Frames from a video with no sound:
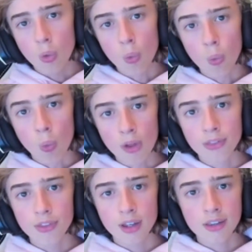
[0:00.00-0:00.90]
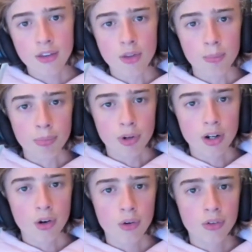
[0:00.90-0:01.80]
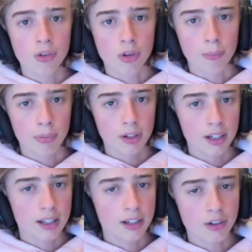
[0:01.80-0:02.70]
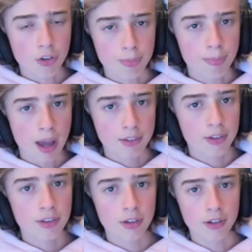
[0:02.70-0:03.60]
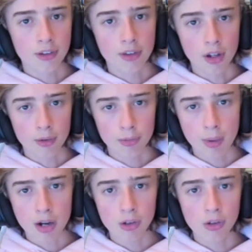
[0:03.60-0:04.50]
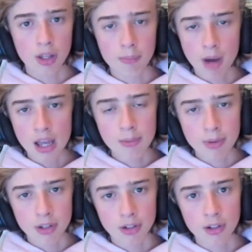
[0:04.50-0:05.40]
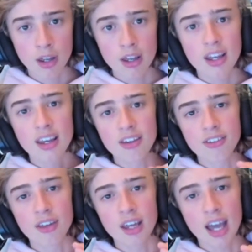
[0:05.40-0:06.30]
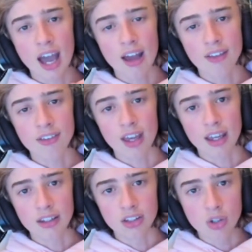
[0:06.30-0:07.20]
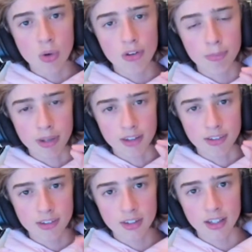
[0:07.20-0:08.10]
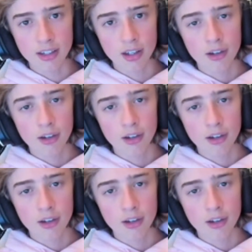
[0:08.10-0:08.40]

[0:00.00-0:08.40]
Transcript: One thing that the Brio completely does better than the Spedal, in my opinion, is that it has a USB-C